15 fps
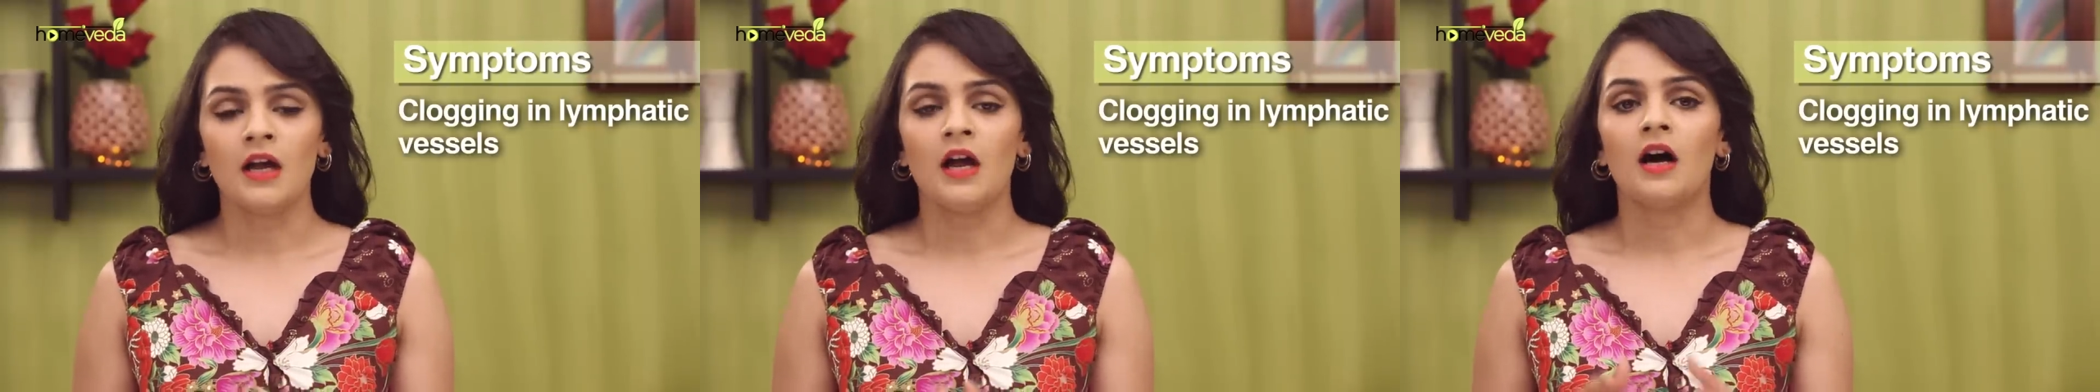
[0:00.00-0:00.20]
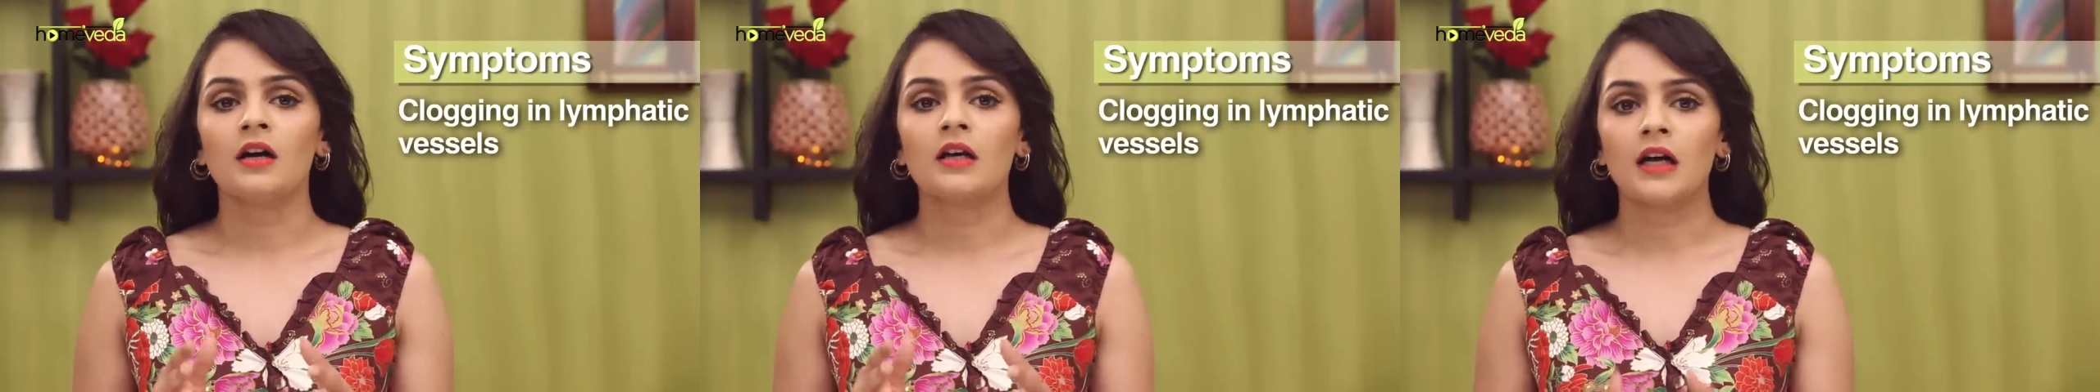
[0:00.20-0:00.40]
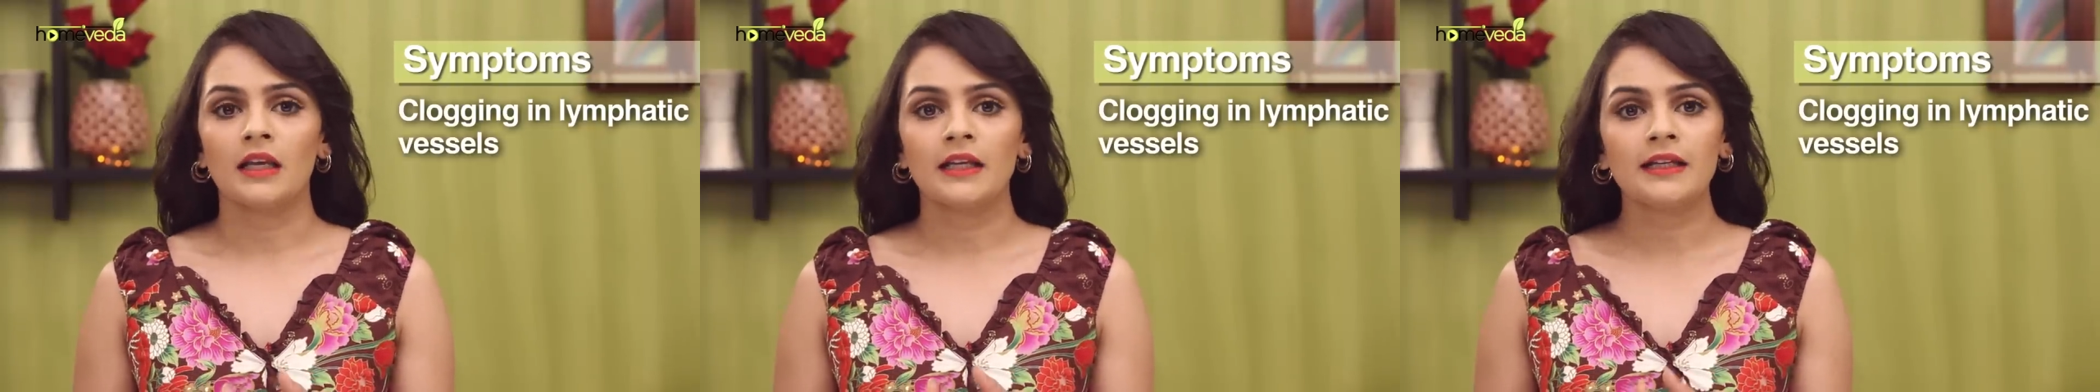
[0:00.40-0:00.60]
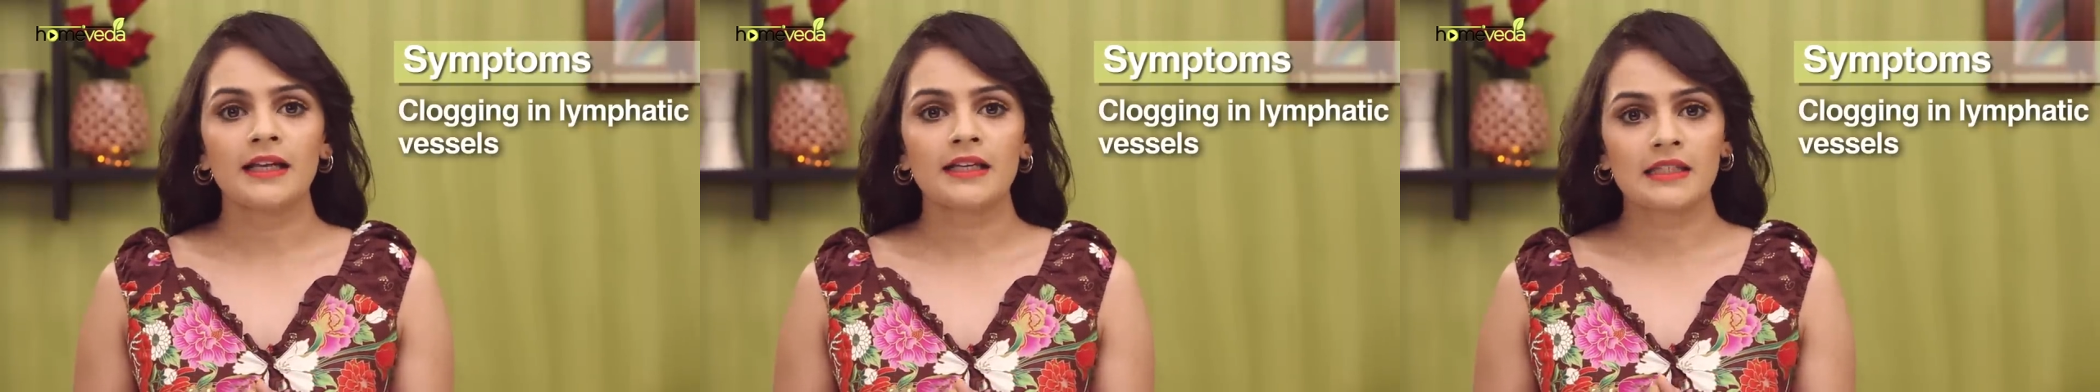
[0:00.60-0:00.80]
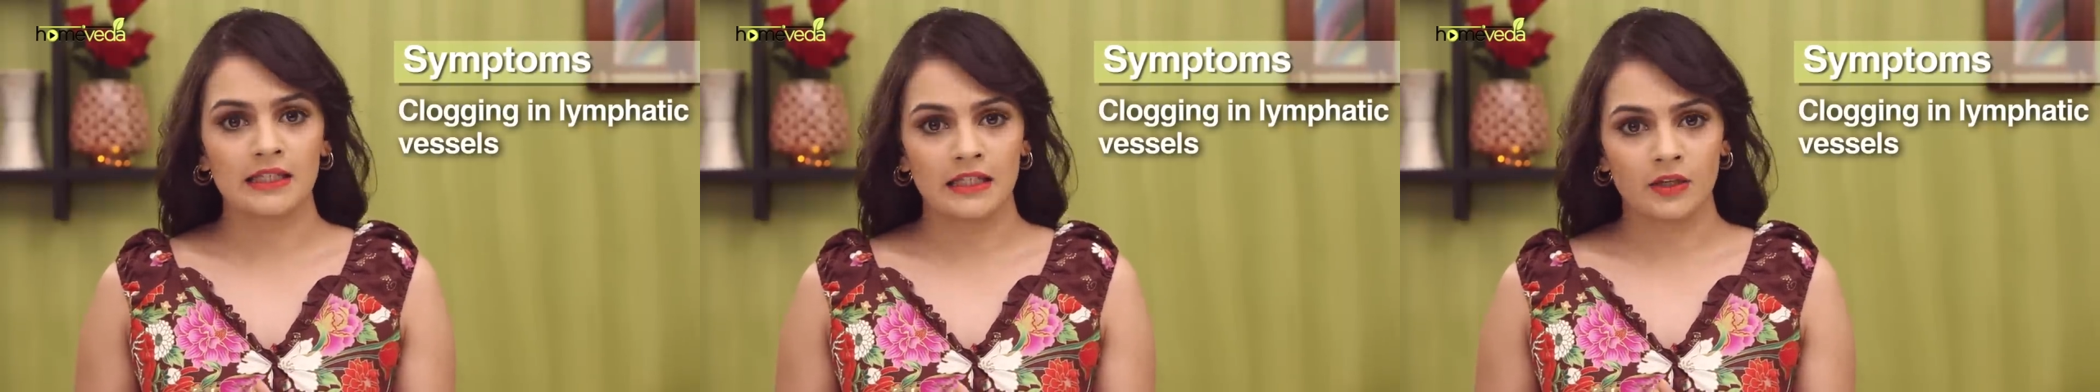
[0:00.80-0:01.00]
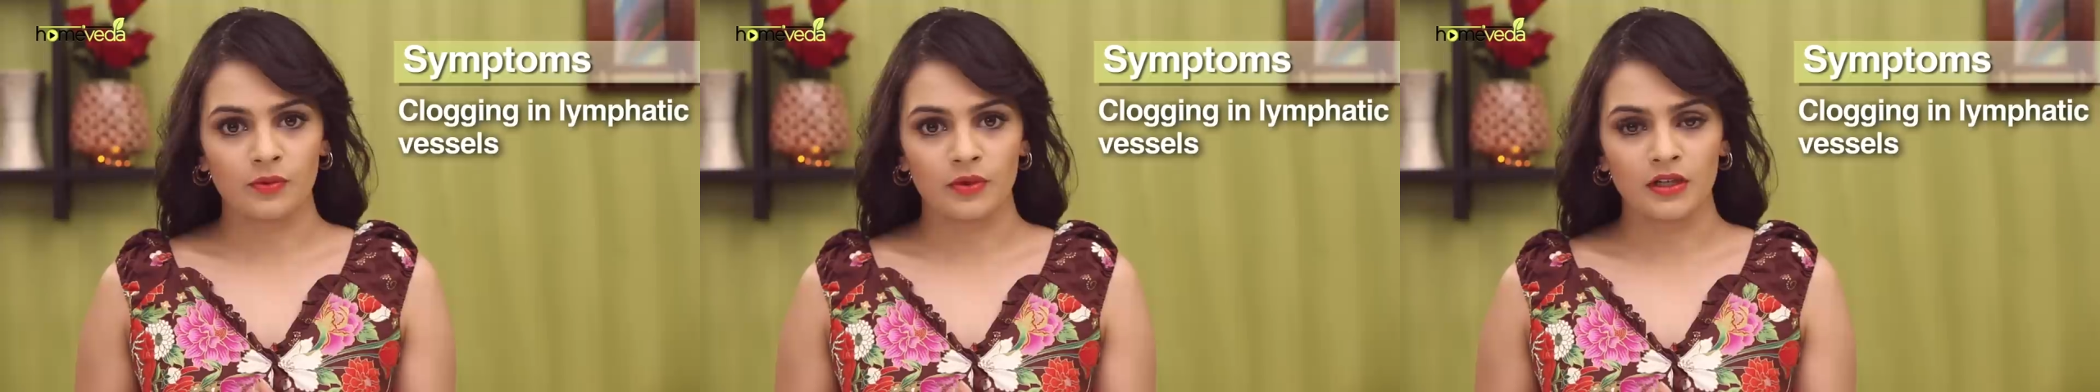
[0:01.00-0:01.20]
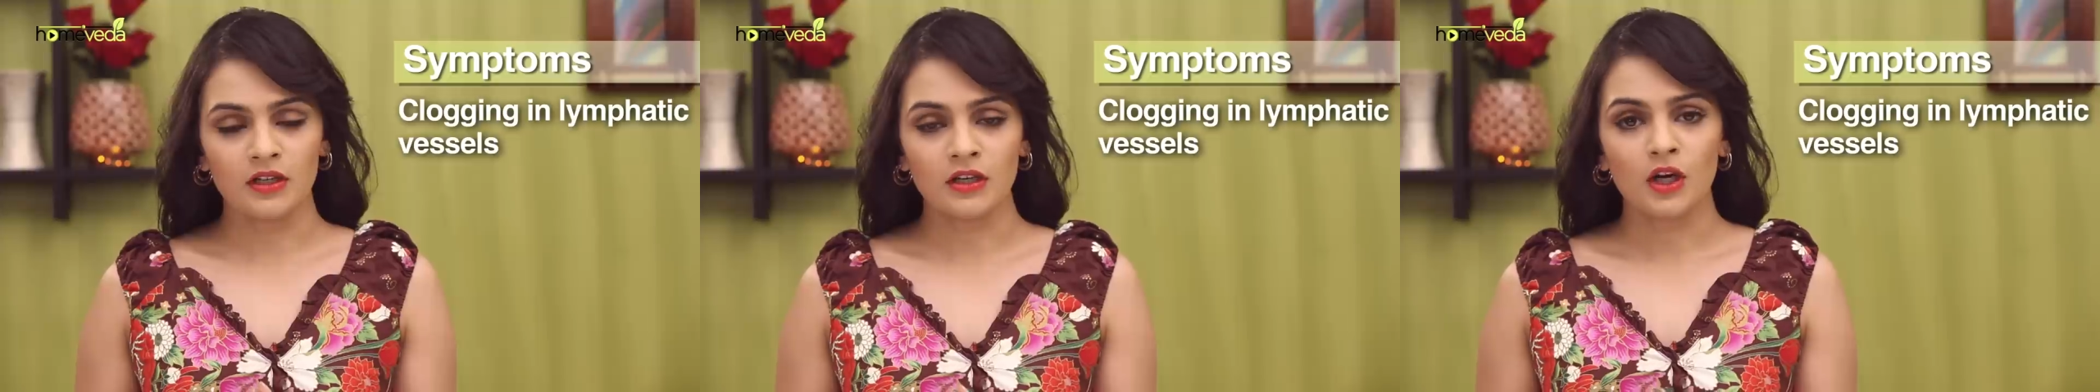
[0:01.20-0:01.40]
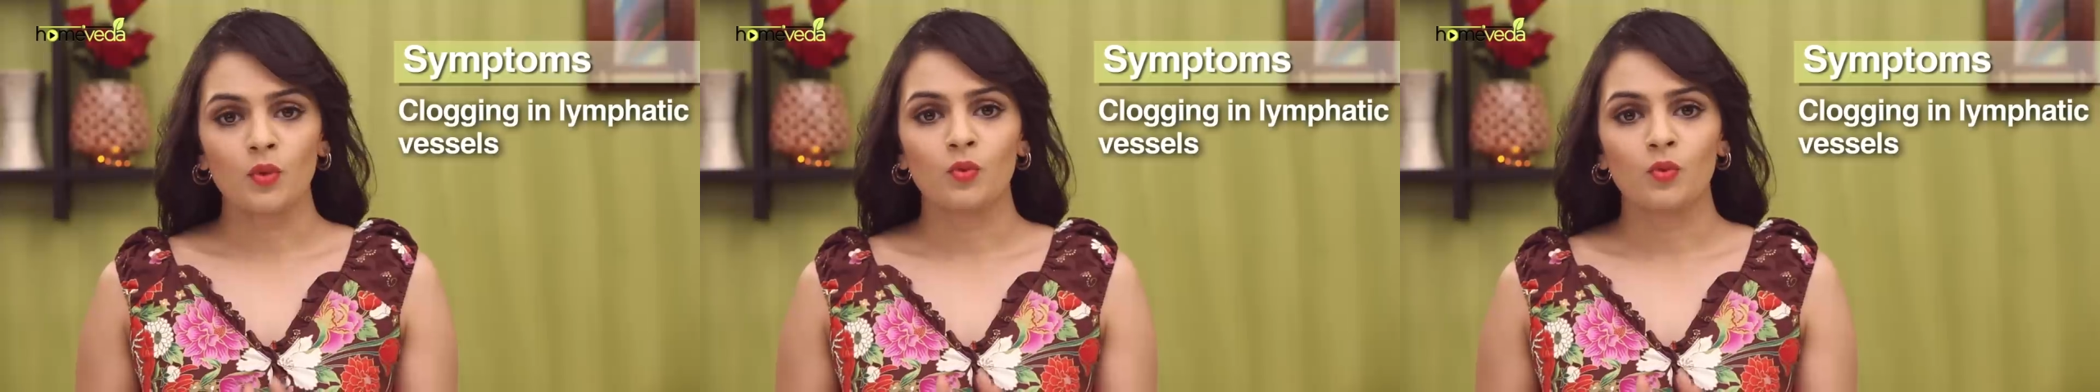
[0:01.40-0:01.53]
a colorless liquid